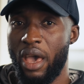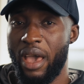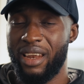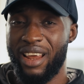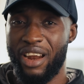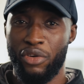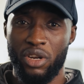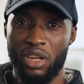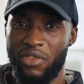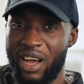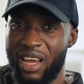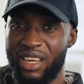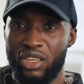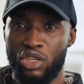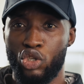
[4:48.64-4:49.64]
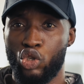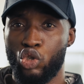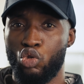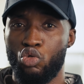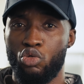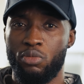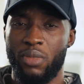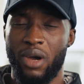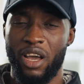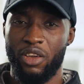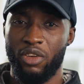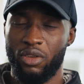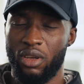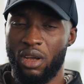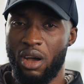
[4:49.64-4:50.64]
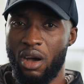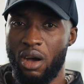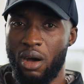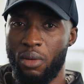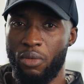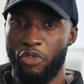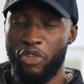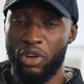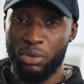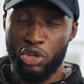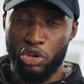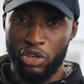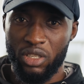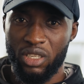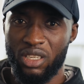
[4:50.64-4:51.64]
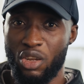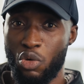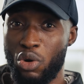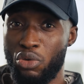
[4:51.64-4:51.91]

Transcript: and I really never had any issue with my flip screens. They